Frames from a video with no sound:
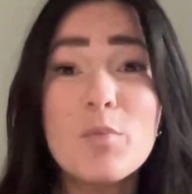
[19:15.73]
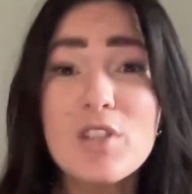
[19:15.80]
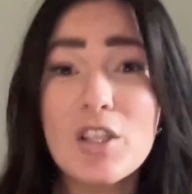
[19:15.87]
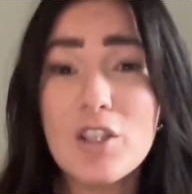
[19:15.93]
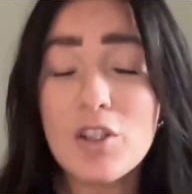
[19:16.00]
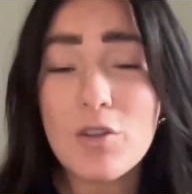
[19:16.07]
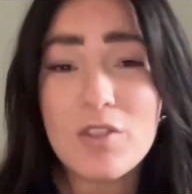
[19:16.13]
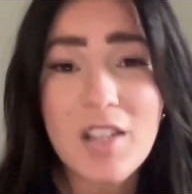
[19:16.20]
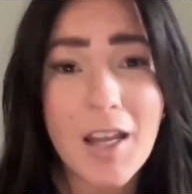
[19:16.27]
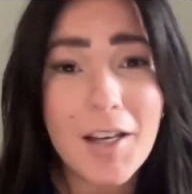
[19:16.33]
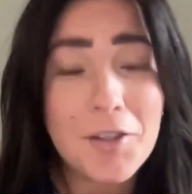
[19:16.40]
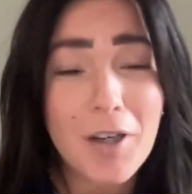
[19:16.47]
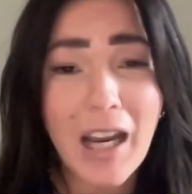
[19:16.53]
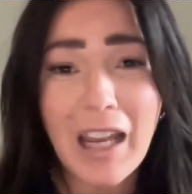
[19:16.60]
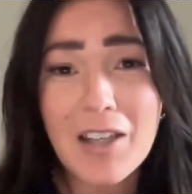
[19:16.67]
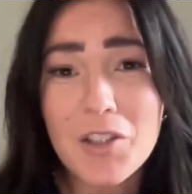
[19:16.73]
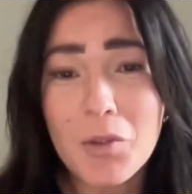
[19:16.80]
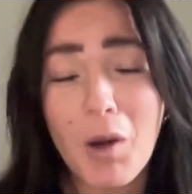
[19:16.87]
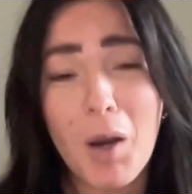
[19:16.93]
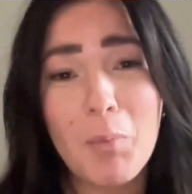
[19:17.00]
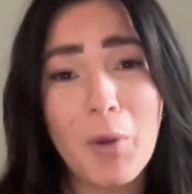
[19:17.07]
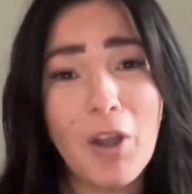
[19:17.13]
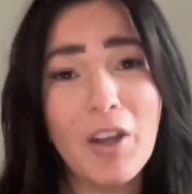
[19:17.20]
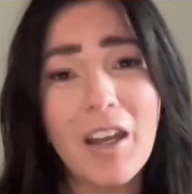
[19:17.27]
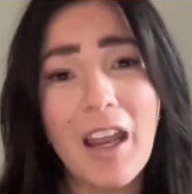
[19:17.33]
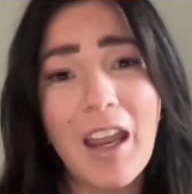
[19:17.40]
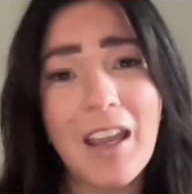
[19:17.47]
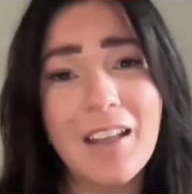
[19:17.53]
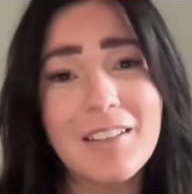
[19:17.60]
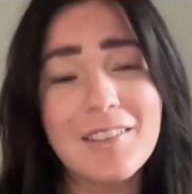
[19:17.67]
substitutes entering into our
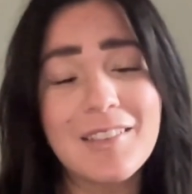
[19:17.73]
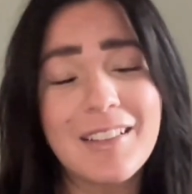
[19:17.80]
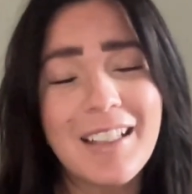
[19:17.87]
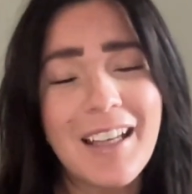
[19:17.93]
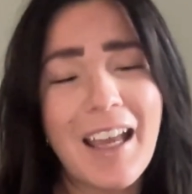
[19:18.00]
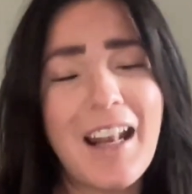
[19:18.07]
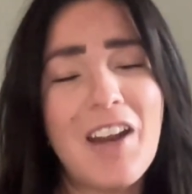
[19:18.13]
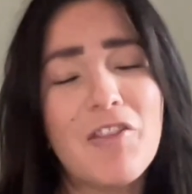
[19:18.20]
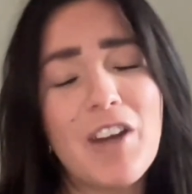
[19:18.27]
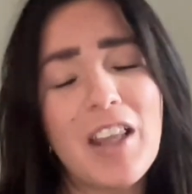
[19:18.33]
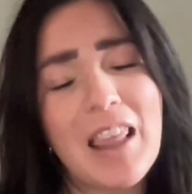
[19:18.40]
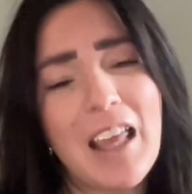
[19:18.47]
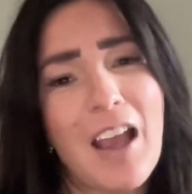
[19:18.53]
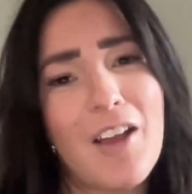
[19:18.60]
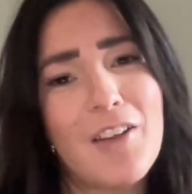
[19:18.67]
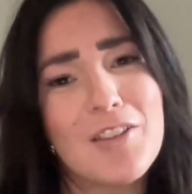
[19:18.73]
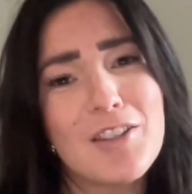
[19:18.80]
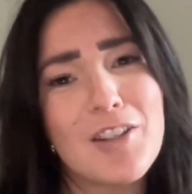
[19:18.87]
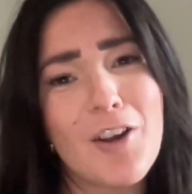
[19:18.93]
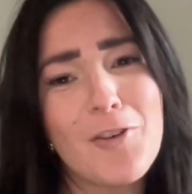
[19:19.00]
building and everything else.